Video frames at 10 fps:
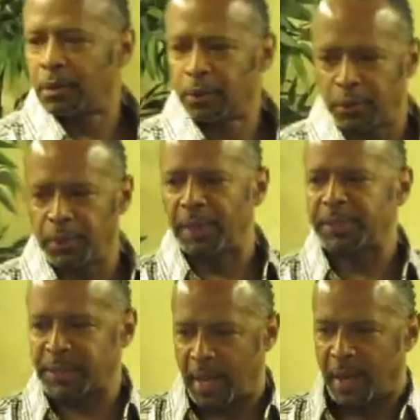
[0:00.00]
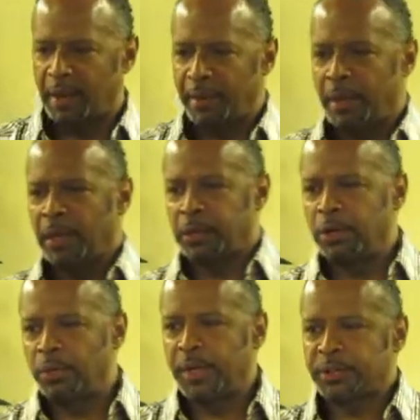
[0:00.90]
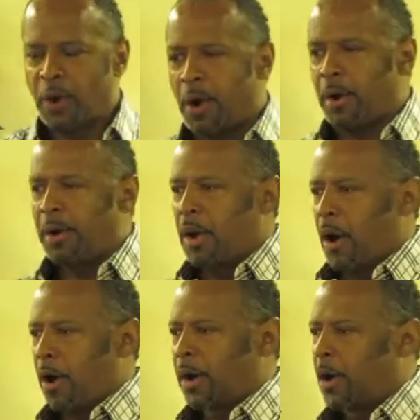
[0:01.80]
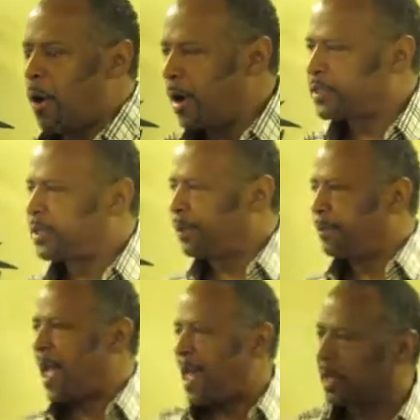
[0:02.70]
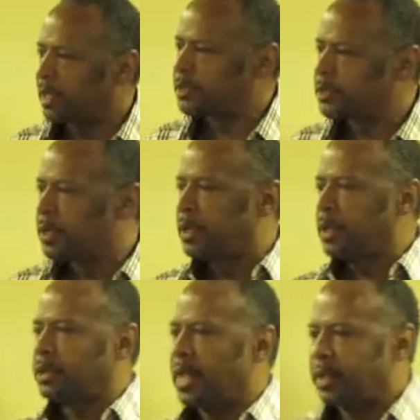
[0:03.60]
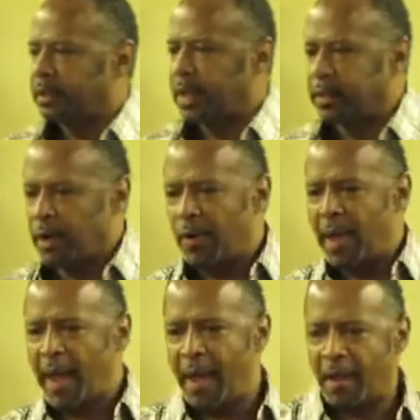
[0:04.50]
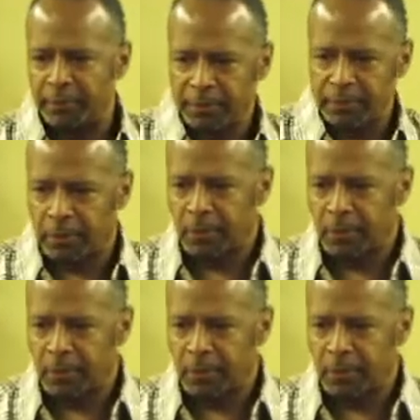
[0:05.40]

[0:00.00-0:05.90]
Eunuchs, yeah. Eunuchs are, are guards in the palace that, that don't have